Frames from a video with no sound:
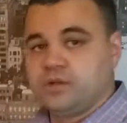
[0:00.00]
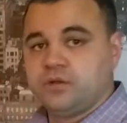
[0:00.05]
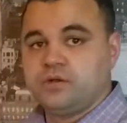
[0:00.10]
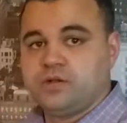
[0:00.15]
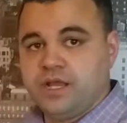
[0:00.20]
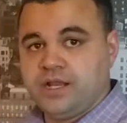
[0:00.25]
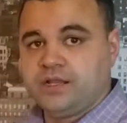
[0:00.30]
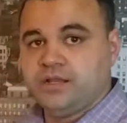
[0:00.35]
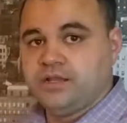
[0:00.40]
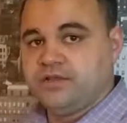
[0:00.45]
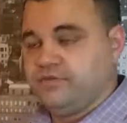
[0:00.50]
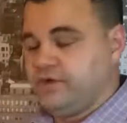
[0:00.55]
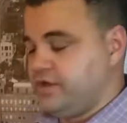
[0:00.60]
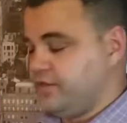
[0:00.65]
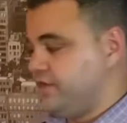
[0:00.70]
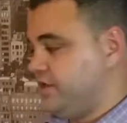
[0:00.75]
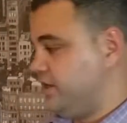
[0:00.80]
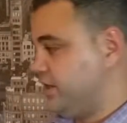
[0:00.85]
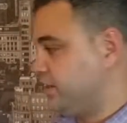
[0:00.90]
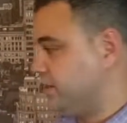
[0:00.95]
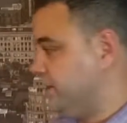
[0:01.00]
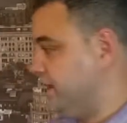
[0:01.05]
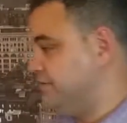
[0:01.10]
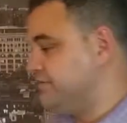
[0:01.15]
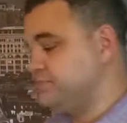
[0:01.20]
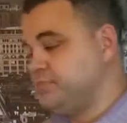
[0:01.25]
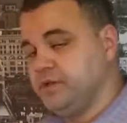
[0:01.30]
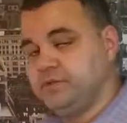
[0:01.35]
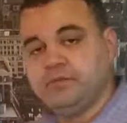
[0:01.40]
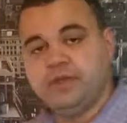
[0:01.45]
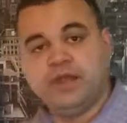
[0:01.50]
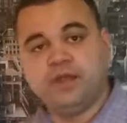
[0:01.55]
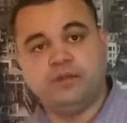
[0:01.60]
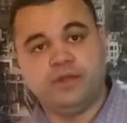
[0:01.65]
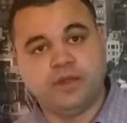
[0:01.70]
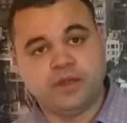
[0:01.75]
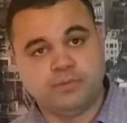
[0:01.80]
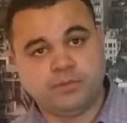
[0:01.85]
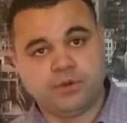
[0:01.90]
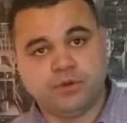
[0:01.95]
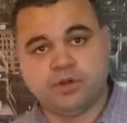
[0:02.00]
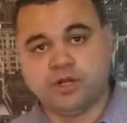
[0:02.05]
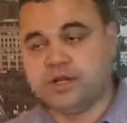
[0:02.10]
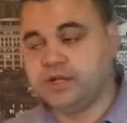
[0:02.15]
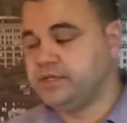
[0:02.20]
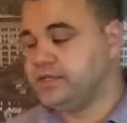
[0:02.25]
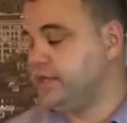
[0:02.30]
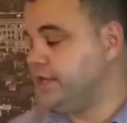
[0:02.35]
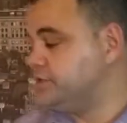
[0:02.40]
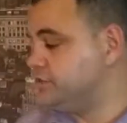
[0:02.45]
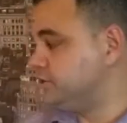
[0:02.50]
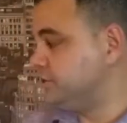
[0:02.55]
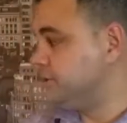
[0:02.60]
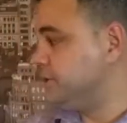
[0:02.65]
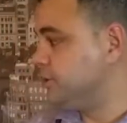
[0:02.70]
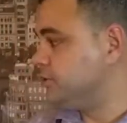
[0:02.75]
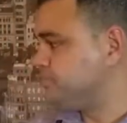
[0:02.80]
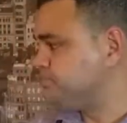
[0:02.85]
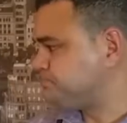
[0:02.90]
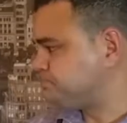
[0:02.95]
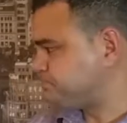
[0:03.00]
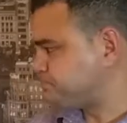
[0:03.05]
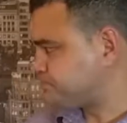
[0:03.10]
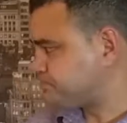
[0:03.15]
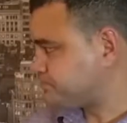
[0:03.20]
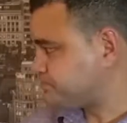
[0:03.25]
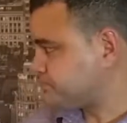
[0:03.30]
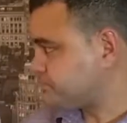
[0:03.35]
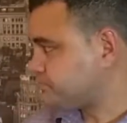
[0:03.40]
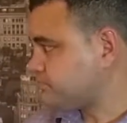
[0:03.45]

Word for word: We got to learn how to live authentic lives. But anyway, I'm going on a tangent here